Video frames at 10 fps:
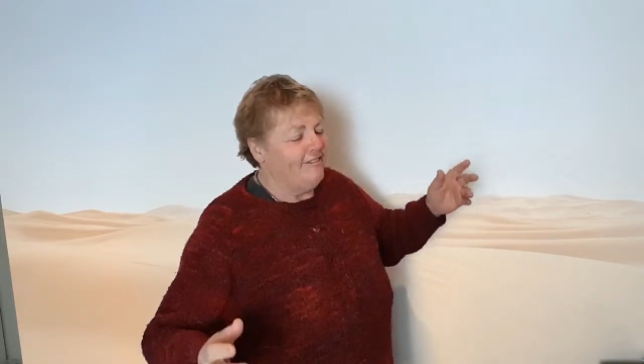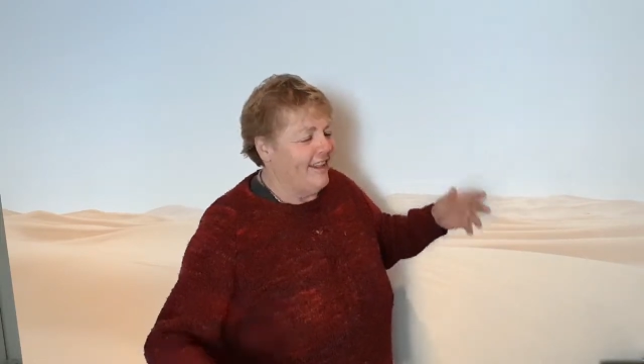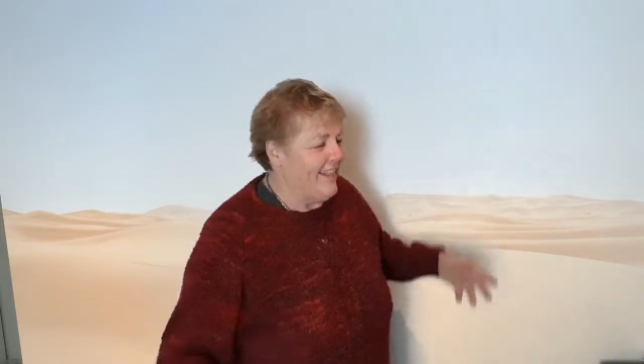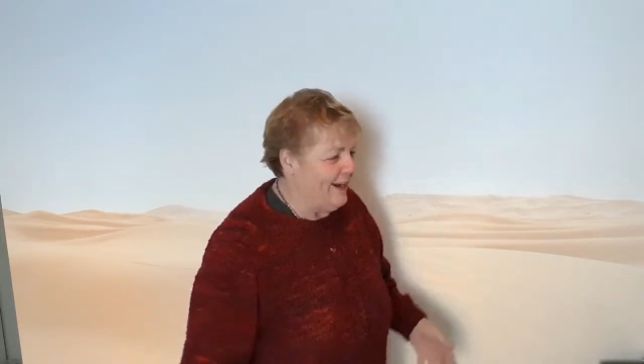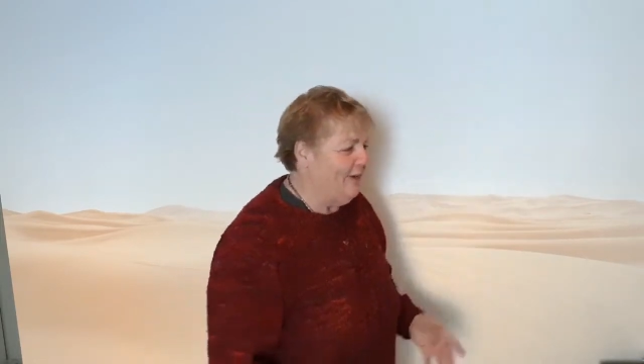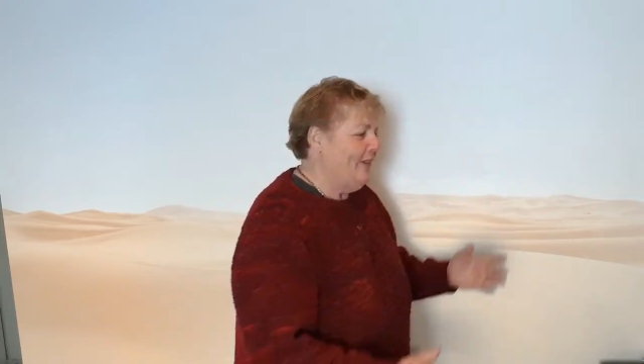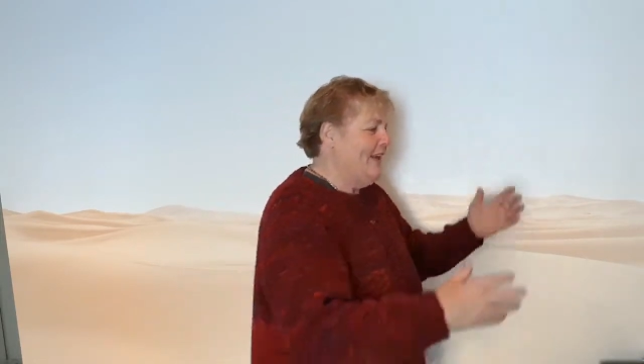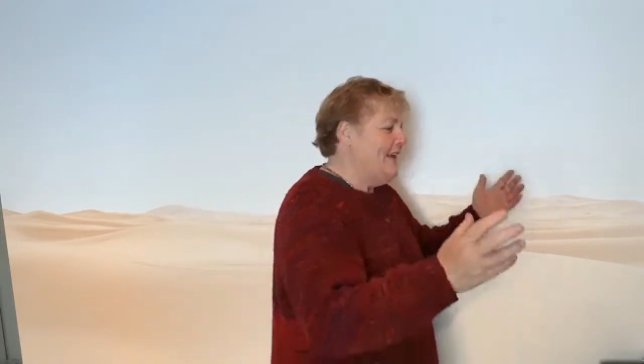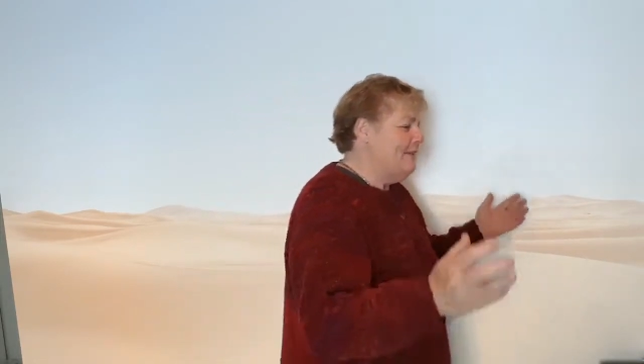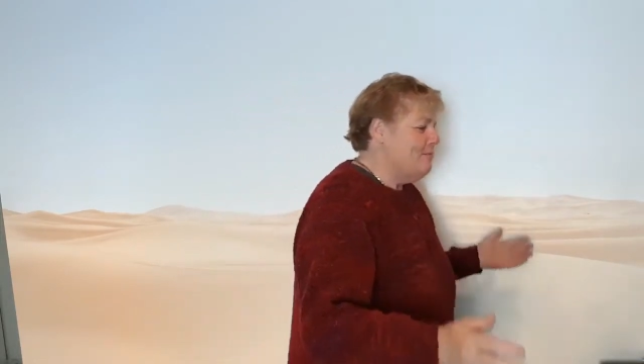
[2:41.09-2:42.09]
and then all the
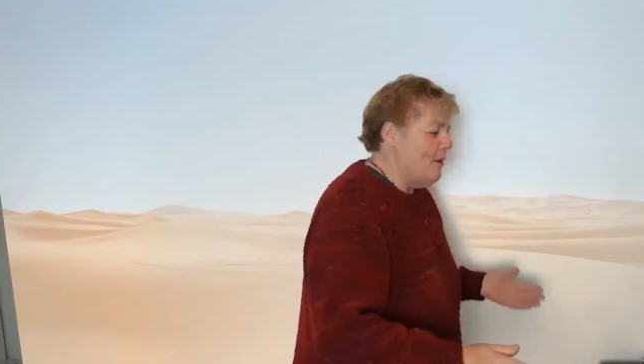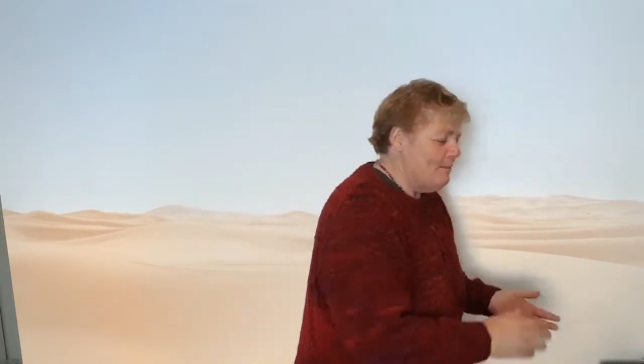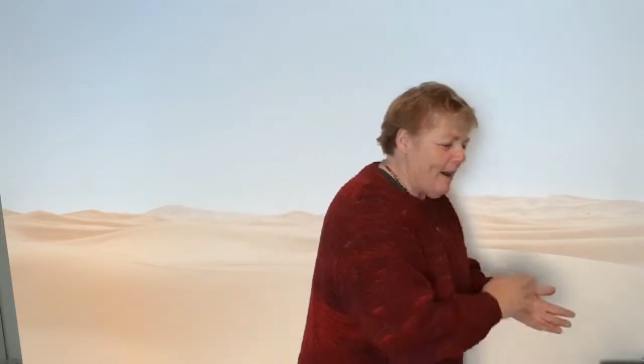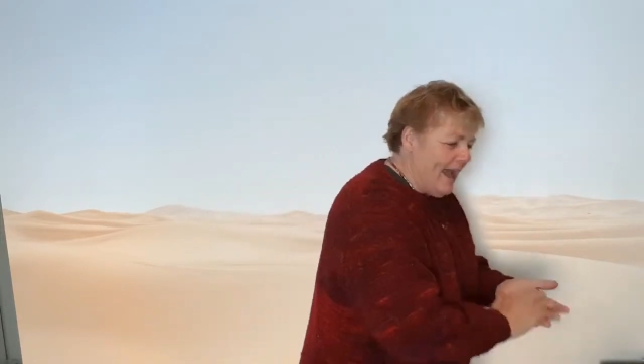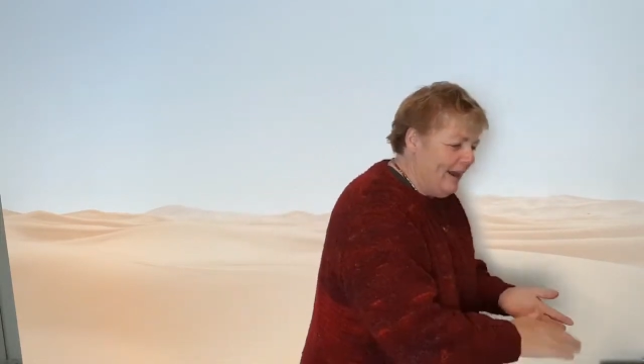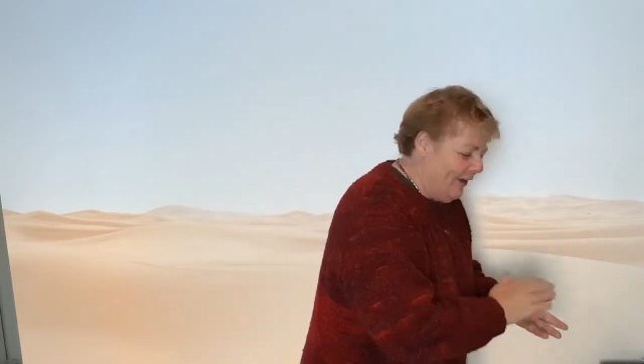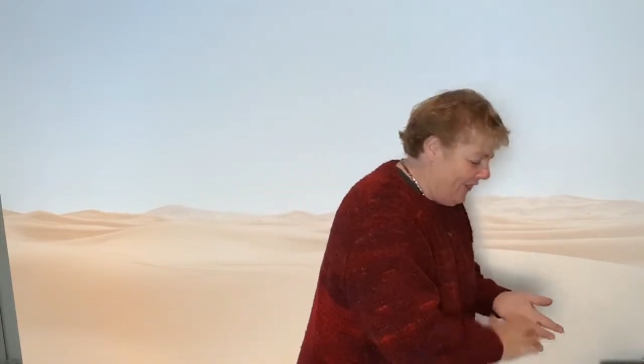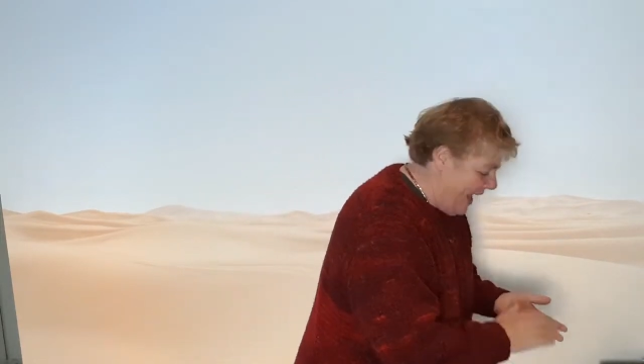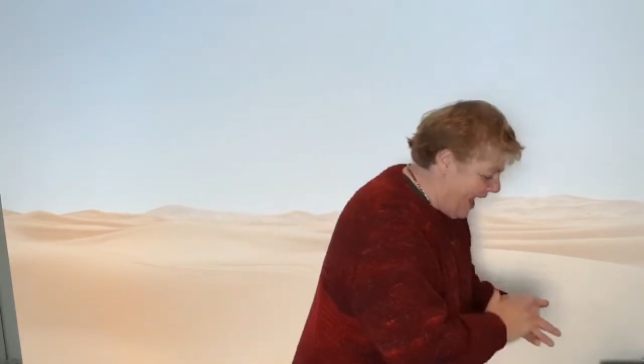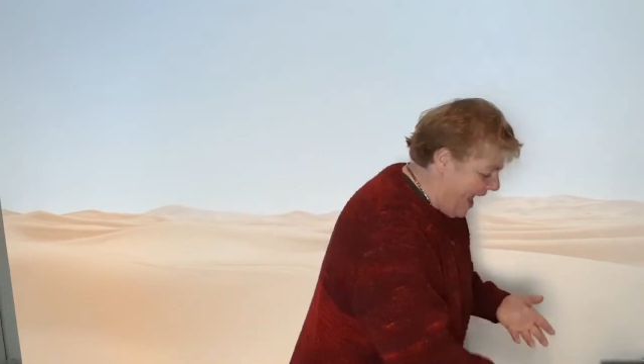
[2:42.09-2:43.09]
kids put paint on
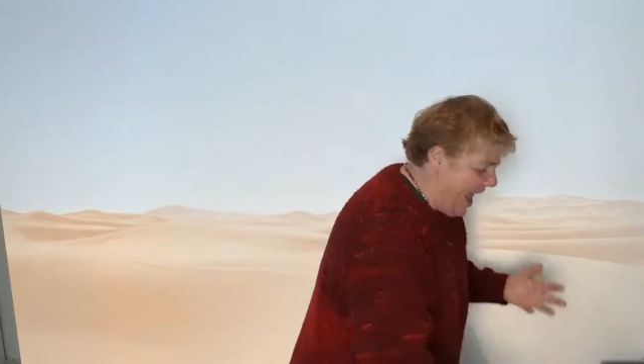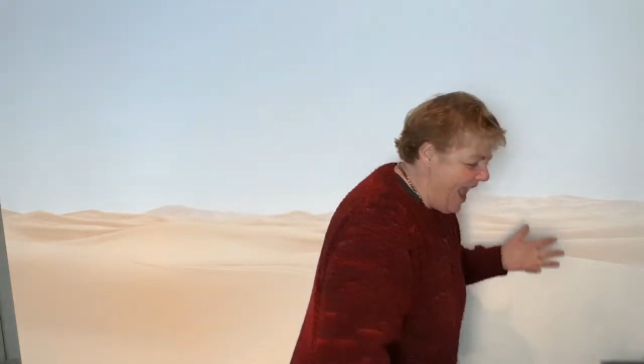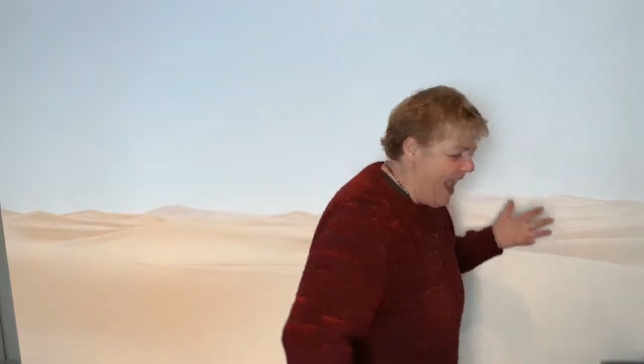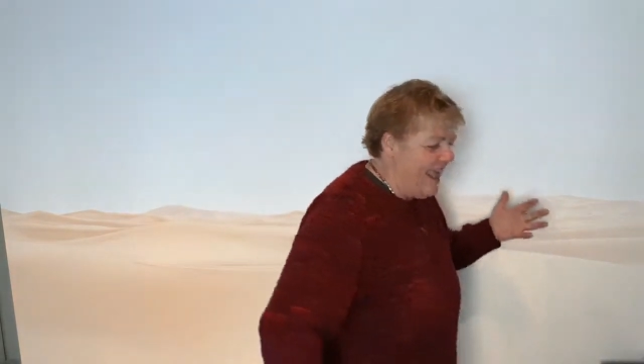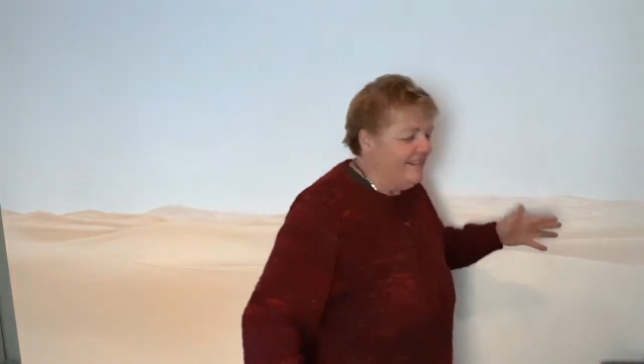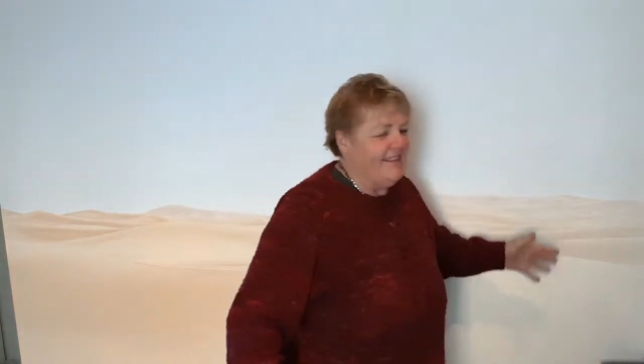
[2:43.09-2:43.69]
their hands,